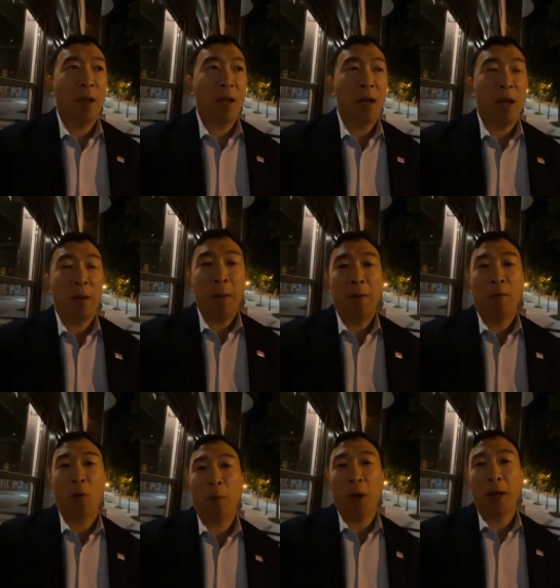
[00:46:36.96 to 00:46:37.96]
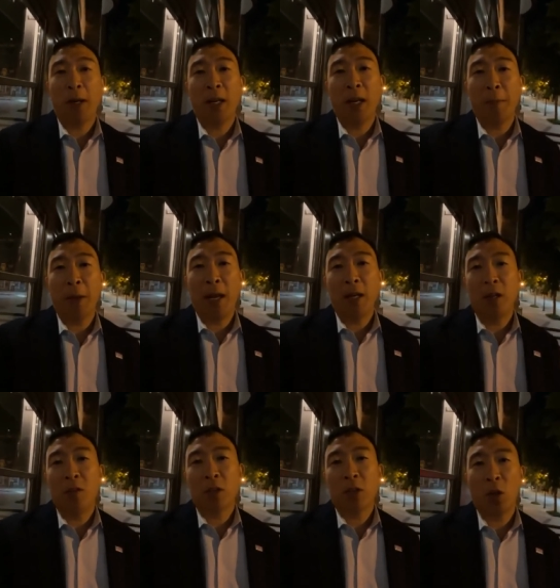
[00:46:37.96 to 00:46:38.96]
like maybe Forward Party can get behind
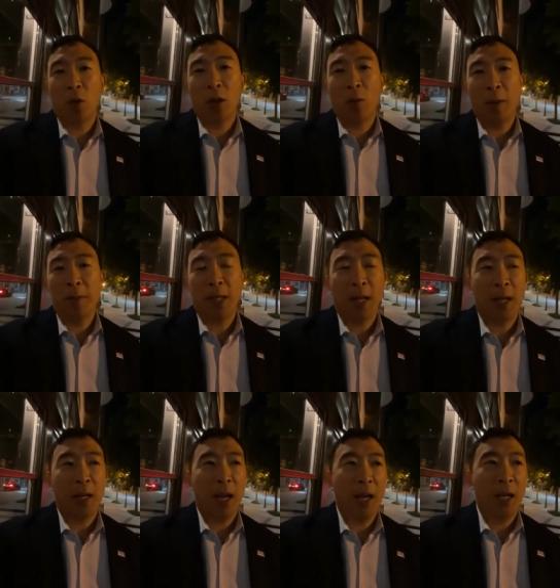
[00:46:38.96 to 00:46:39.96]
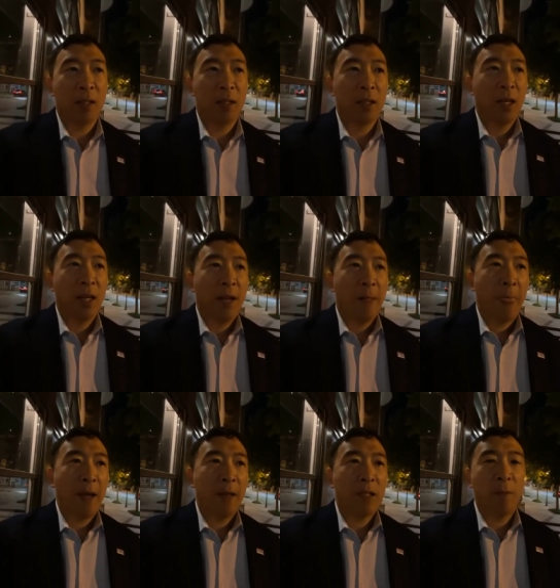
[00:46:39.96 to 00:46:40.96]
you. Just go to the website and
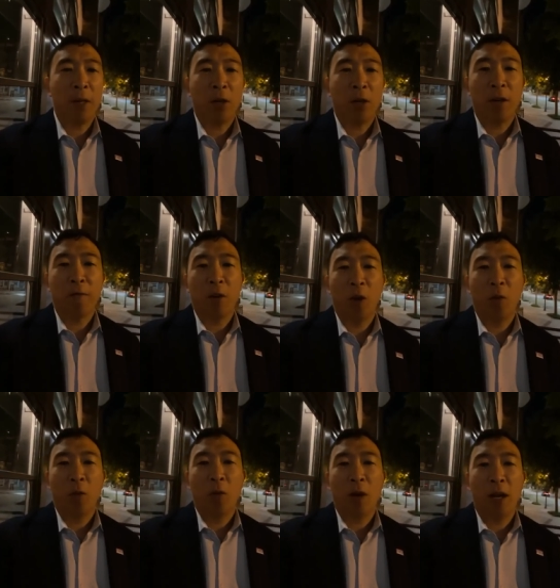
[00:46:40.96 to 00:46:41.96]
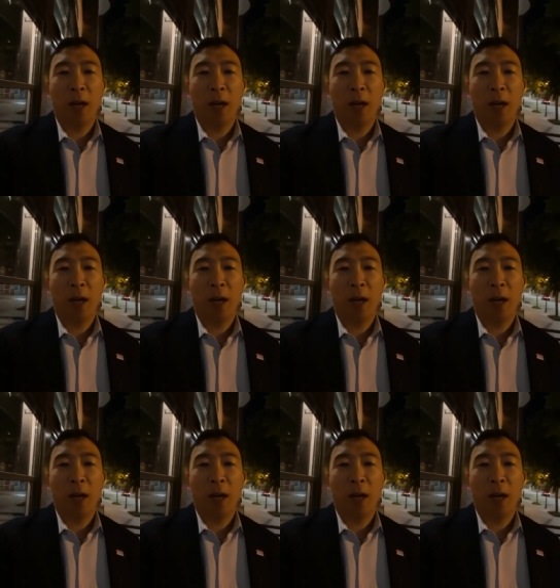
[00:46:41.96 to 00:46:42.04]
submit your info.